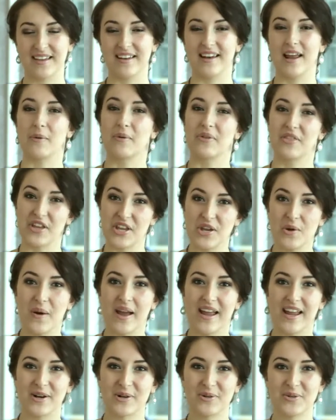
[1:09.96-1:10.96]
Now with the
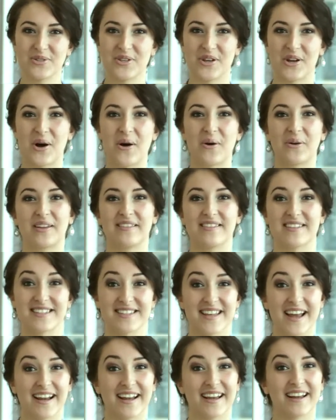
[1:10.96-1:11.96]
UAE also holding the
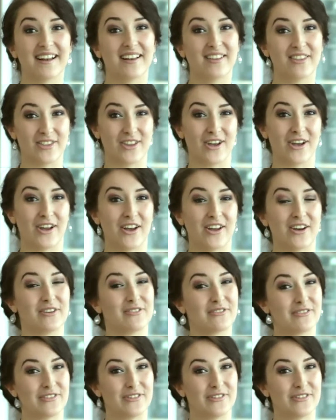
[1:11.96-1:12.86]
second, third,